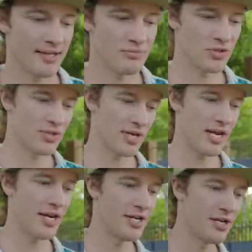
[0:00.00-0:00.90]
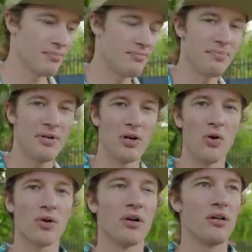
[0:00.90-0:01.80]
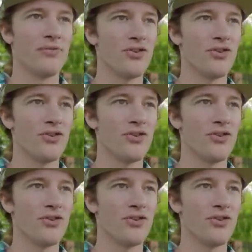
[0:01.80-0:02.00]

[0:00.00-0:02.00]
I'm just gonna hire maybe a local